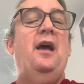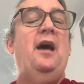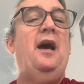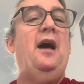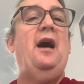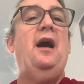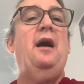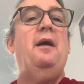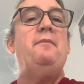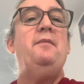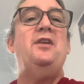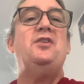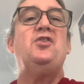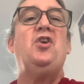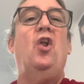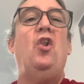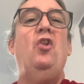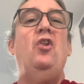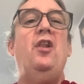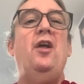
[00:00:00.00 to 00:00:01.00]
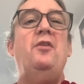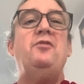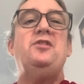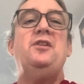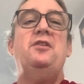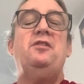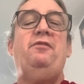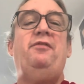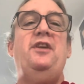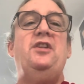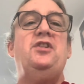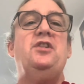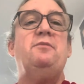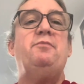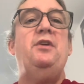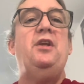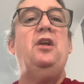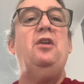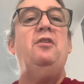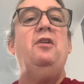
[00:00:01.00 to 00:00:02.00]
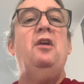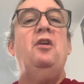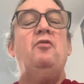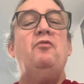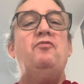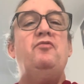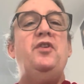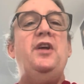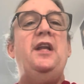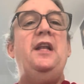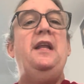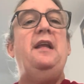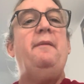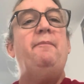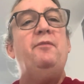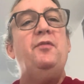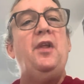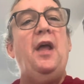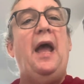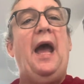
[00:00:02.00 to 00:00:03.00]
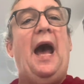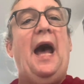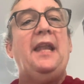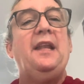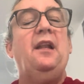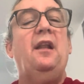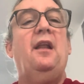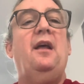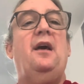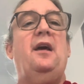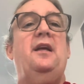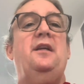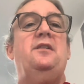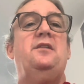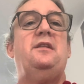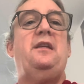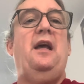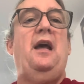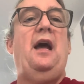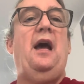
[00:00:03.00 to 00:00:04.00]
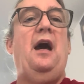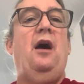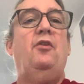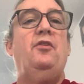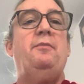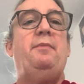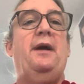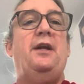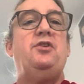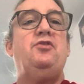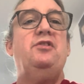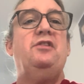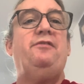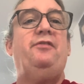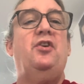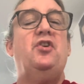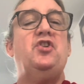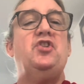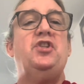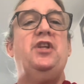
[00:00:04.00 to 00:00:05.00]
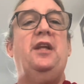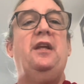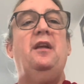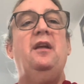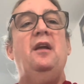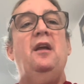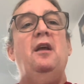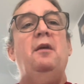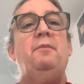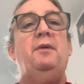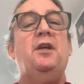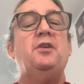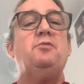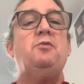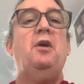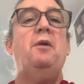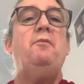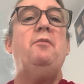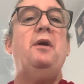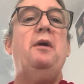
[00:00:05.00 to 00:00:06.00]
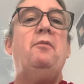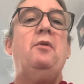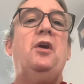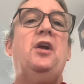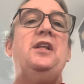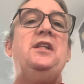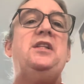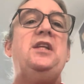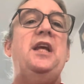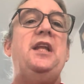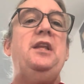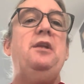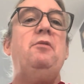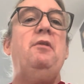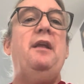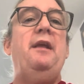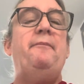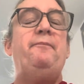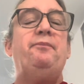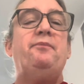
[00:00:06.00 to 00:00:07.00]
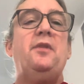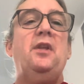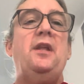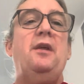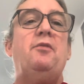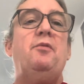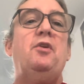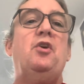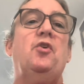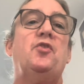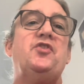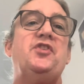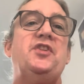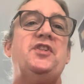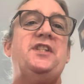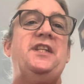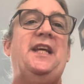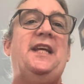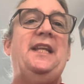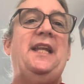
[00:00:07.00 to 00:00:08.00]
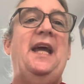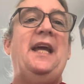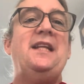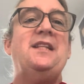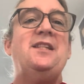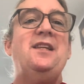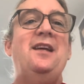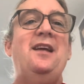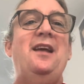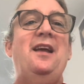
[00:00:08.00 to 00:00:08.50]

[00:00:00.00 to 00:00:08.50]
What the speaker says: It's got loads and loads of features, but you can really analyze how the battery is functioning. Because we're continually, you know, we've got Sunsynk Connect.